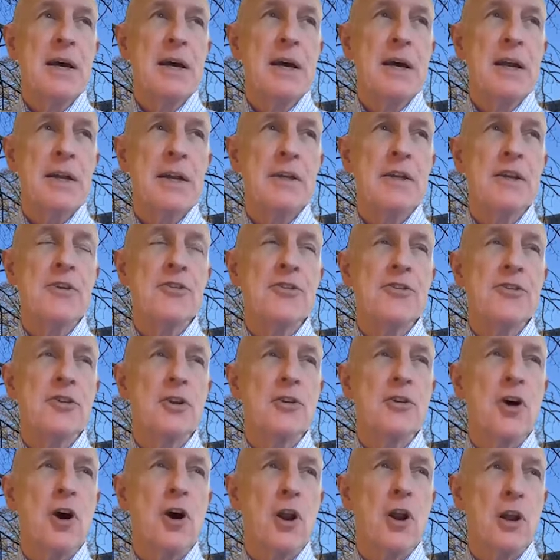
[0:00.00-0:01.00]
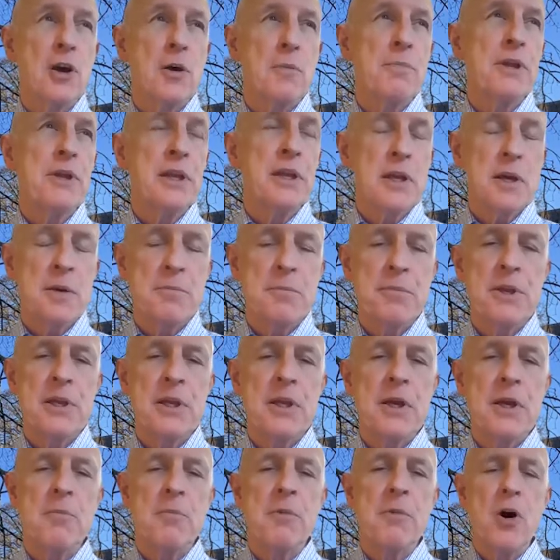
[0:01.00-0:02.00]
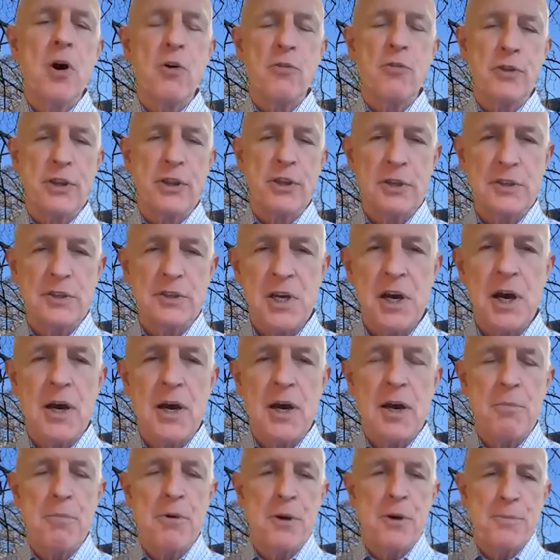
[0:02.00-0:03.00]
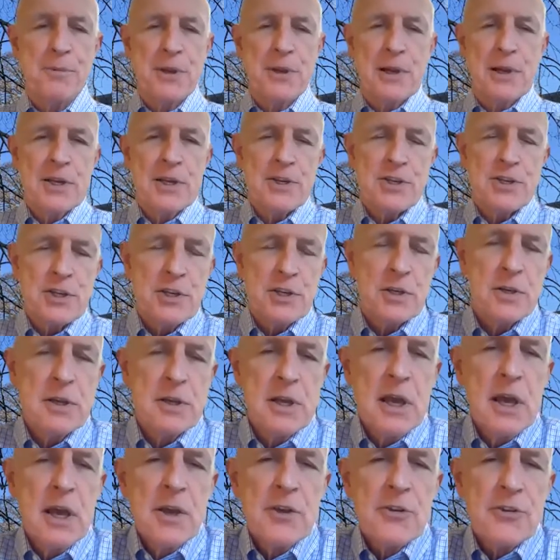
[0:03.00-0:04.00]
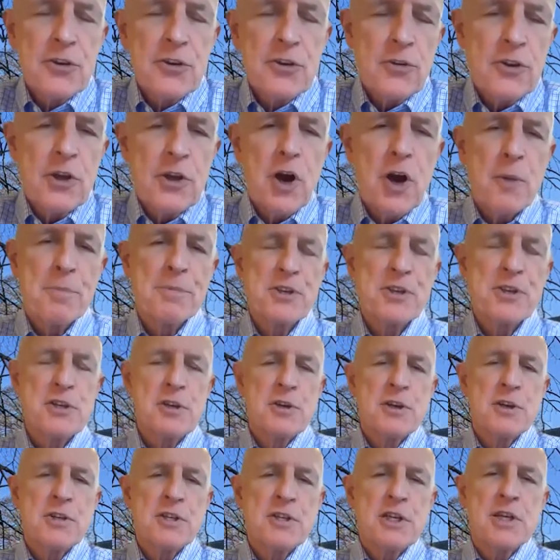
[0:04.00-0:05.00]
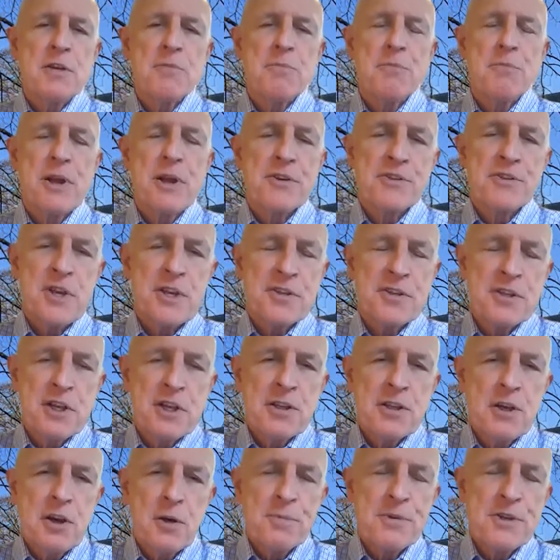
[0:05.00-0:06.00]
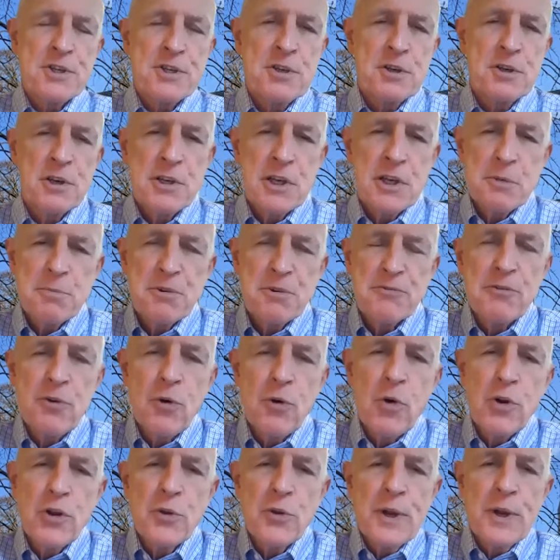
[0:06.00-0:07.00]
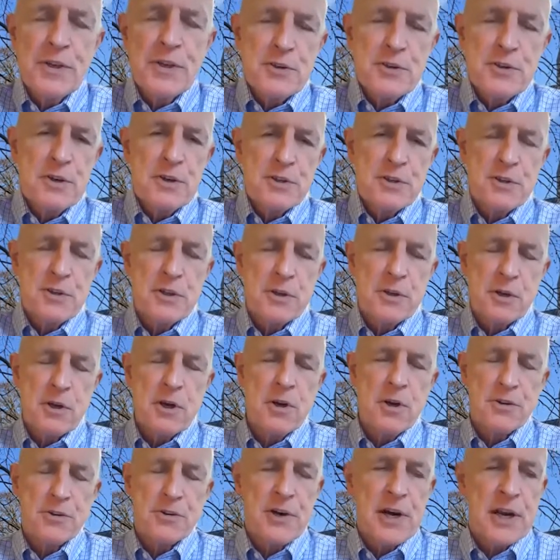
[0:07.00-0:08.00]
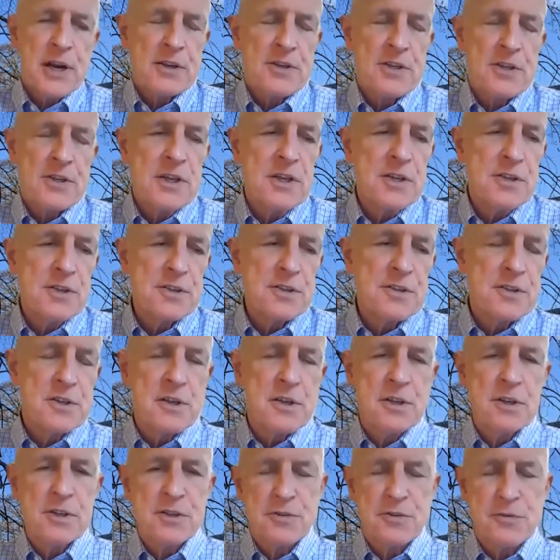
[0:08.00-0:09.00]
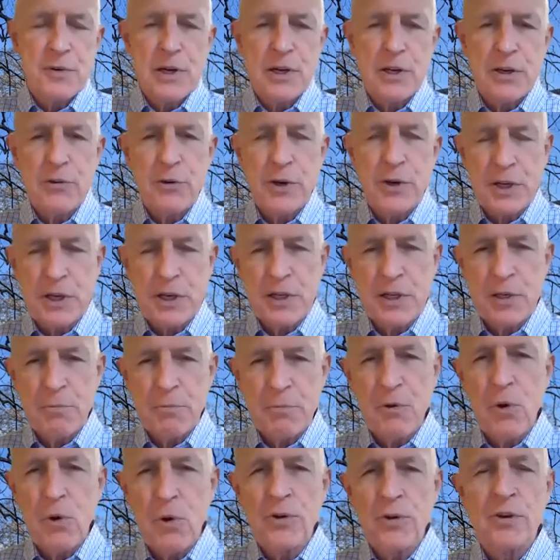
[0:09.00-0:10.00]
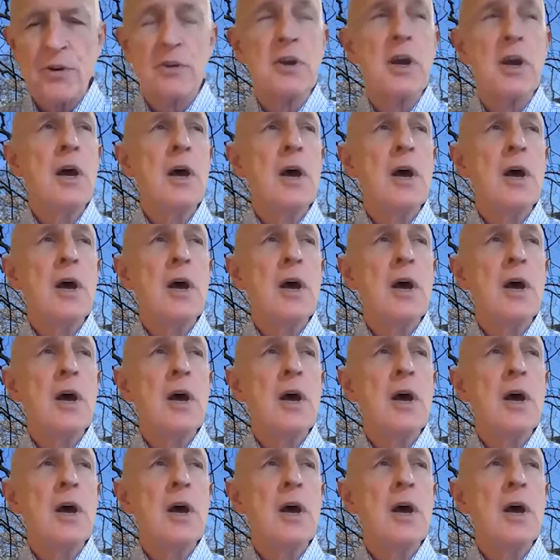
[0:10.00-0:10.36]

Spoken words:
at least $1 PMPM over the entire population. So the opportunity, assessing the opportunity before you enter into the contract is really critically important.